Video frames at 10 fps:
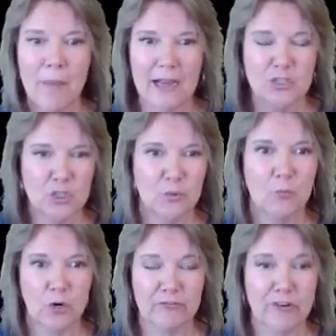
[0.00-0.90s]
back to
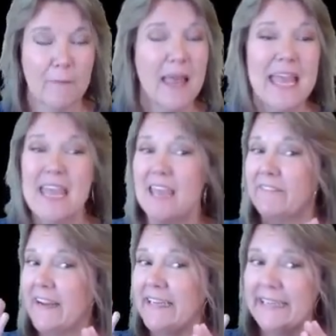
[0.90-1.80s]
and work from.
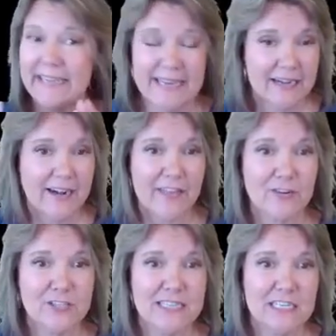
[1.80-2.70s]
If I need
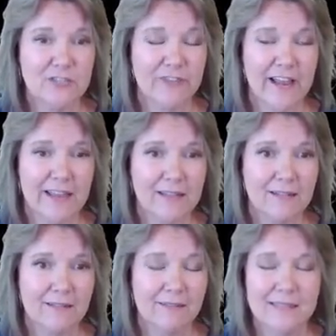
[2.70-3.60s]
another stitch file,
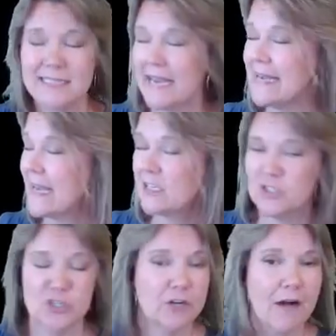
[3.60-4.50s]
say
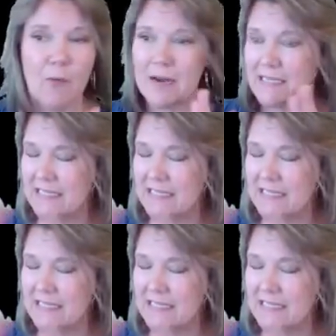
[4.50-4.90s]
next year I want to